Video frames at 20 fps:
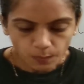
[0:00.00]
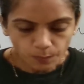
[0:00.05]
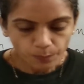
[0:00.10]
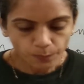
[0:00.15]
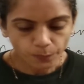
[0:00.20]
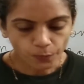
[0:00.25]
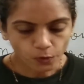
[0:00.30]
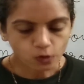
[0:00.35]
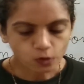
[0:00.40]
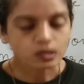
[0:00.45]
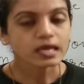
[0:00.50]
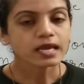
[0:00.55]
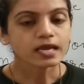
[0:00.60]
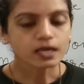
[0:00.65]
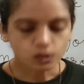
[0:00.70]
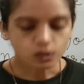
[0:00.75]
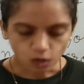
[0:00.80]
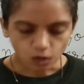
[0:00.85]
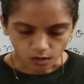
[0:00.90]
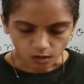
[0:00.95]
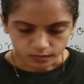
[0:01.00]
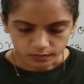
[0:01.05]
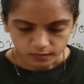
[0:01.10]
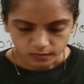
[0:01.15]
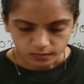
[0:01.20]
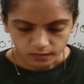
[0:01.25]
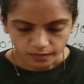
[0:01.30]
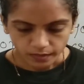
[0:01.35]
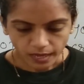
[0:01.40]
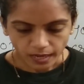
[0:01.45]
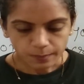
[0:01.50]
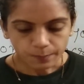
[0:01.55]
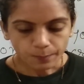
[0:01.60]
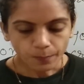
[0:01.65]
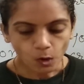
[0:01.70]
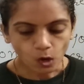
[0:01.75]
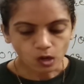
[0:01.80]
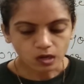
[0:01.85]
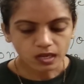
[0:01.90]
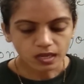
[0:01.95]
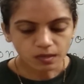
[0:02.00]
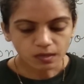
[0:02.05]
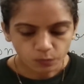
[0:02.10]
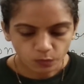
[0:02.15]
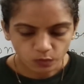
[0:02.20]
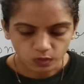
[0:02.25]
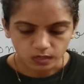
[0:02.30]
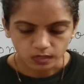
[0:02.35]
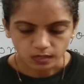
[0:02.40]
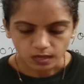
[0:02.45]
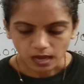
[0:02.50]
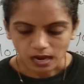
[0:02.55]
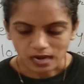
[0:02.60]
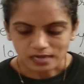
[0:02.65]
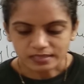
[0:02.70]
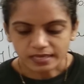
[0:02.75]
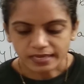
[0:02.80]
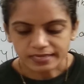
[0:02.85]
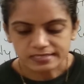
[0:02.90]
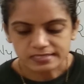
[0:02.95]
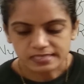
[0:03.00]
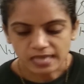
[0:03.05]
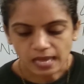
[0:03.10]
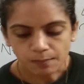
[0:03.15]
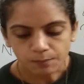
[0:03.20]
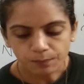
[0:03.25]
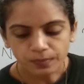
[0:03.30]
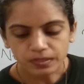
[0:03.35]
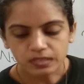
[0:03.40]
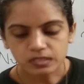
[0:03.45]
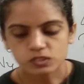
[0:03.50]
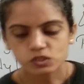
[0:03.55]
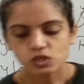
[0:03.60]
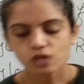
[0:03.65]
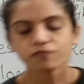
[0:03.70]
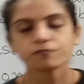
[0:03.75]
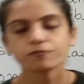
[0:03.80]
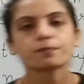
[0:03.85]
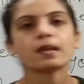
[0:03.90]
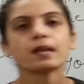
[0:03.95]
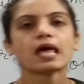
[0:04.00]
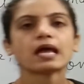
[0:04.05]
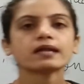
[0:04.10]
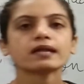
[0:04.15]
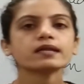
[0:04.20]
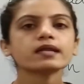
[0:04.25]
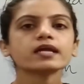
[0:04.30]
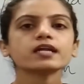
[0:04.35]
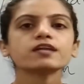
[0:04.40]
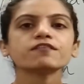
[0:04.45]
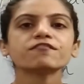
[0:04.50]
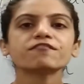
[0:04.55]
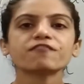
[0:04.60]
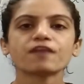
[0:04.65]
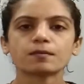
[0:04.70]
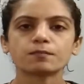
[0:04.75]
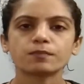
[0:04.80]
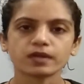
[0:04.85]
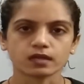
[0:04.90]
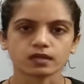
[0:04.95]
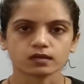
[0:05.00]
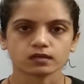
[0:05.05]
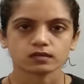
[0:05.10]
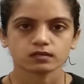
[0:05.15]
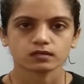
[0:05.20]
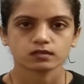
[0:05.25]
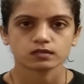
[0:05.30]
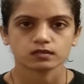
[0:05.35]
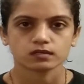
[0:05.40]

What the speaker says: Polycot and polywool are the examples of blended fabric.